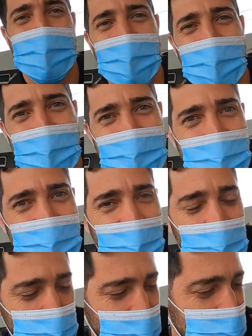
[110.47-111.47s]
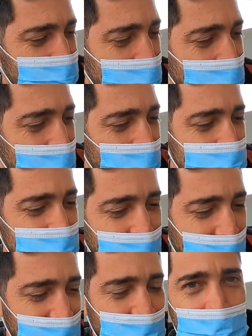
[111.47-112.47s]
Okay, I said 90 minutes. Right now, it's
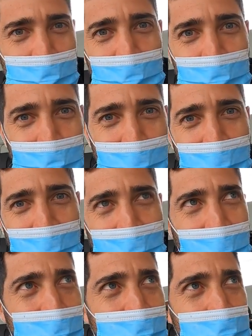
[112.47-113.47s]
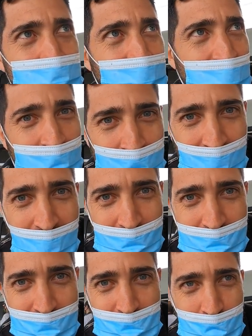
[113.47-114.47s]
9:33. That gives us an hour and a
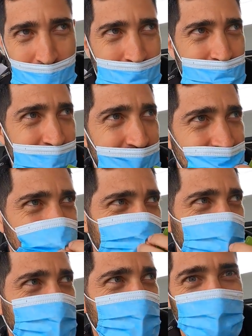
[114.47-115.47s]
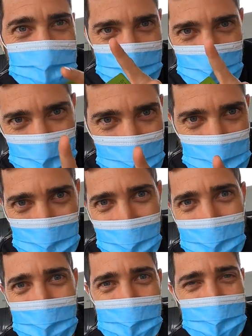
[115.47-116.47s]
half to get to Prado Station. Let's see if we can
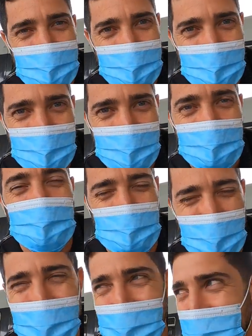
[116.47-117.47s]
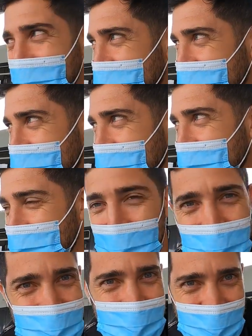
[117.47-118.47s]
make it. We'll make it.
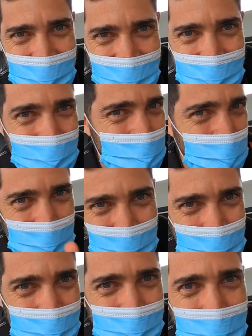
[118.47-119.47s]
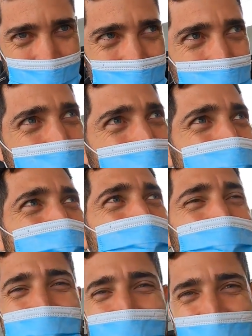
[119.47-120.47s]
But let's see. Who knows? We never know.
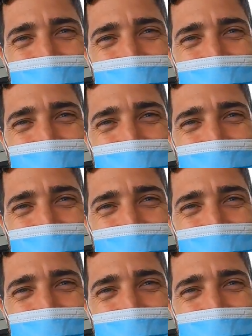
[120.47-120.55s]
All right,